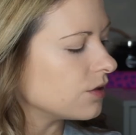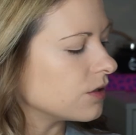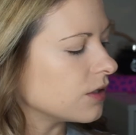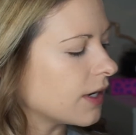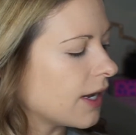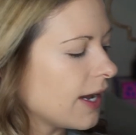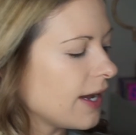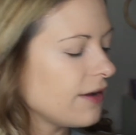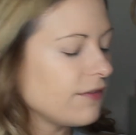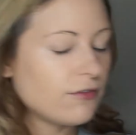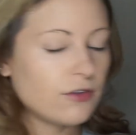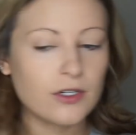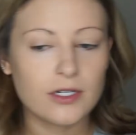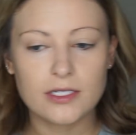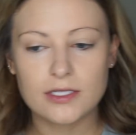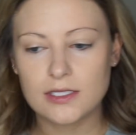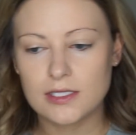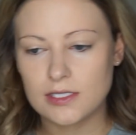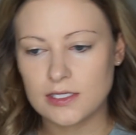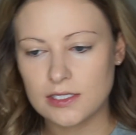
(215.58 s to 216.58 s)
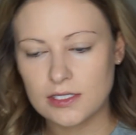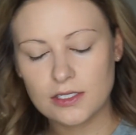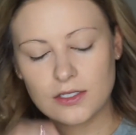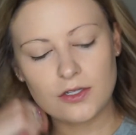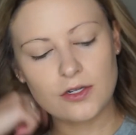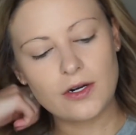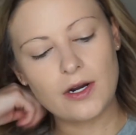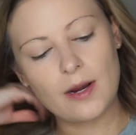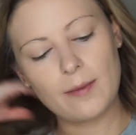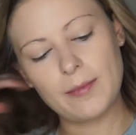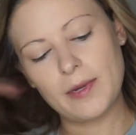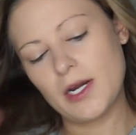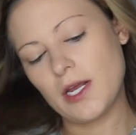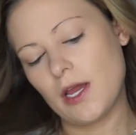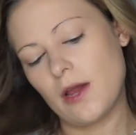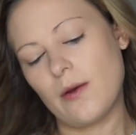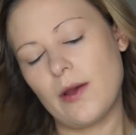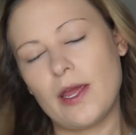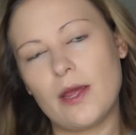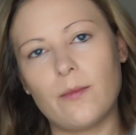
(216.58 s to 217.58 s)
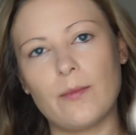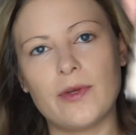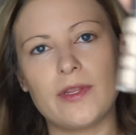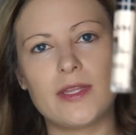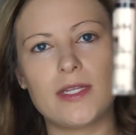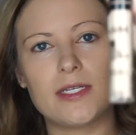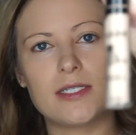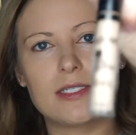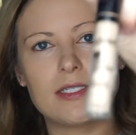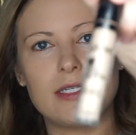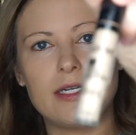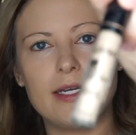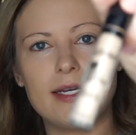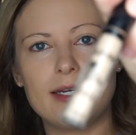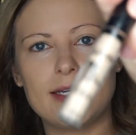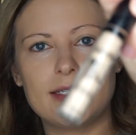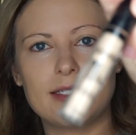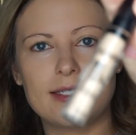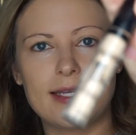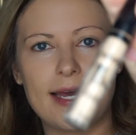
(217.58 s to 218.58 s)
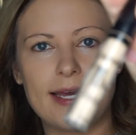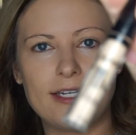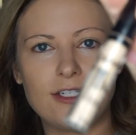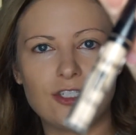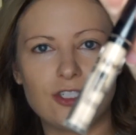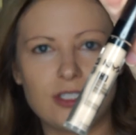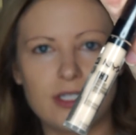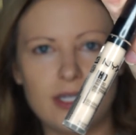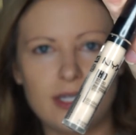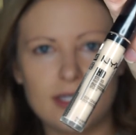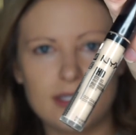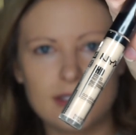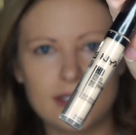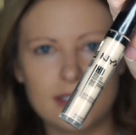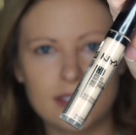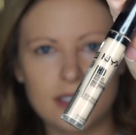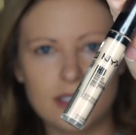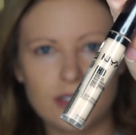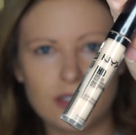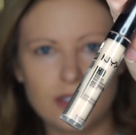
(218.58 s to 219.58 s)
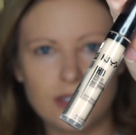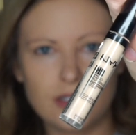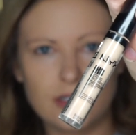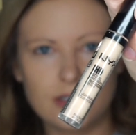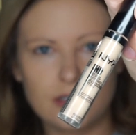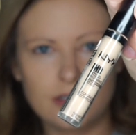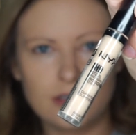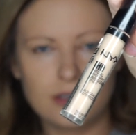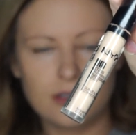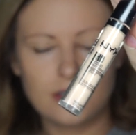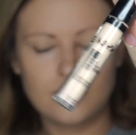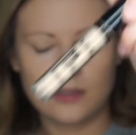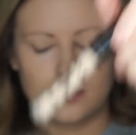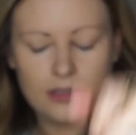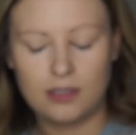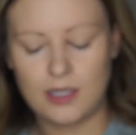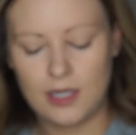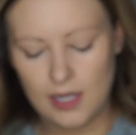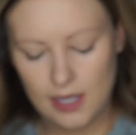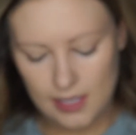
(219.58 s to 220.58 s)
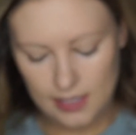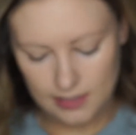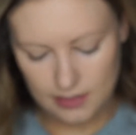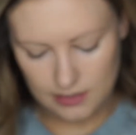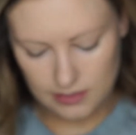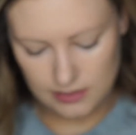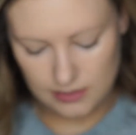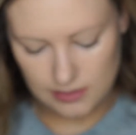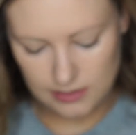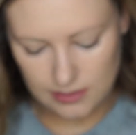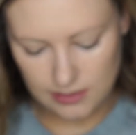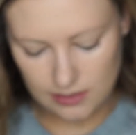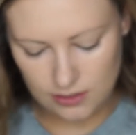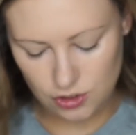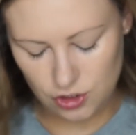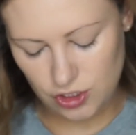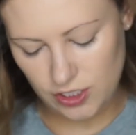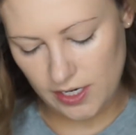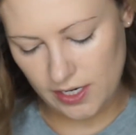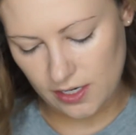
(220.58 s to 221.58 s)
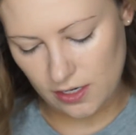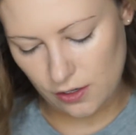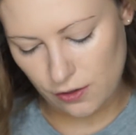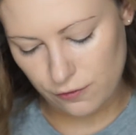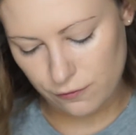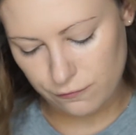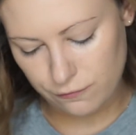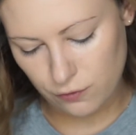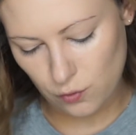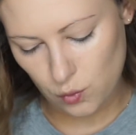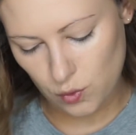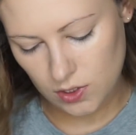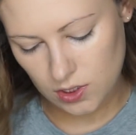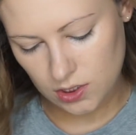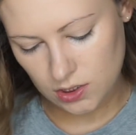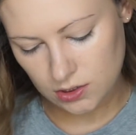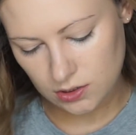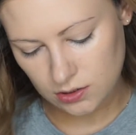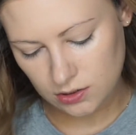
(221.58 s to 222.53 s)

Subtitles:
Okay, for concealer, I'm going to go in with this NYX HD concealer. And this is in the shade 04.